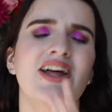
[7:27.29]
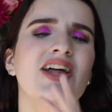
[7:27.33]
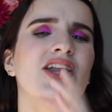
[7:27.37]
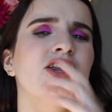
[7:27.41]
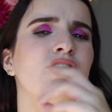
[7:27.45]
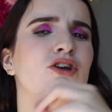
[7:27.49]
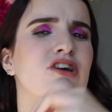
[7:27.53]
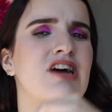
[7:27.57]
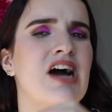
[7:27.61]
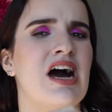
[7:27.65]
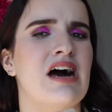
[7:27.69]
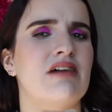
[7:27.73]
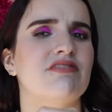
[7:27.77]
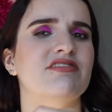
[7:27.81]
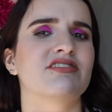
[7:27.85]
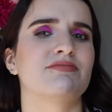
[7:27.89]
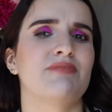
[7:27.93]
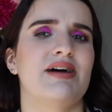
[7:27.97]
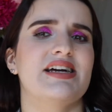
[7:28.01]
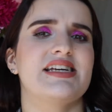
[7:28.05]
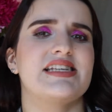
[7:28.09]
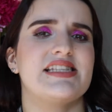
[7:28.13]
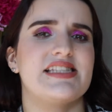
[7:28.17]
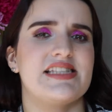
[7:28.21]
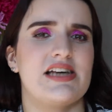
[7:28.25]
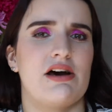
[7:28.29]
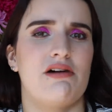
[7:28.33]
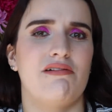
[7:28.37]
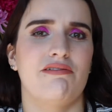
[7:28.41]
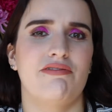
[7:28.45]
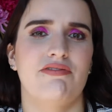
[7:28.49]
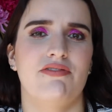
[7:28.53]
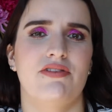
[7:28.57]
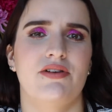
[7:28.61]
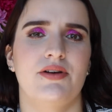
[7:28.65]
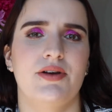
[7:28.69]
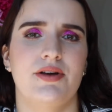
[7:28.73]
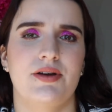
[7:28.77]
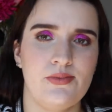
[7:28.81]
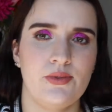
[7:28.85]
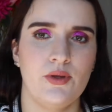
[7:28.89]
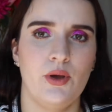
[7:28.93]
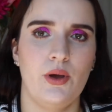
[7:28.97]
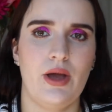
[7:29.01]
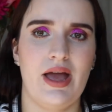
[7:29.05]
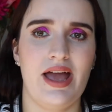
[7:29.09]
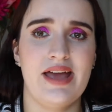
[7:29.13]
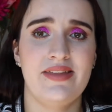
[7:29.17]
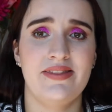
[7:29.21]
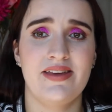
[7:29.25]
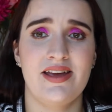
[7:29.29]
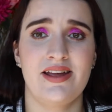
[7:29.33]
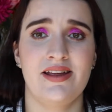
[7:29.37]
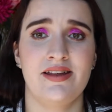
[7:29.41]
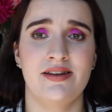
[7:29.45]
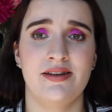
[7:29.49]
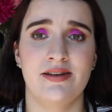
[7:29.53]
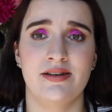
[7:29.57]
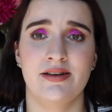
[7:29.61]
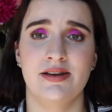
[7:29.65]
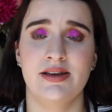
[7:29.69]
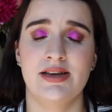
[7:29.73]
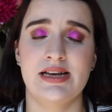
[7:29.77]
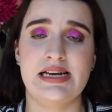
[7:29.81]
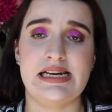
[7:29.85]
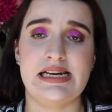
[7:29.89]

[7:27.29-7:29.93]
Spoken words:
look after myself. And then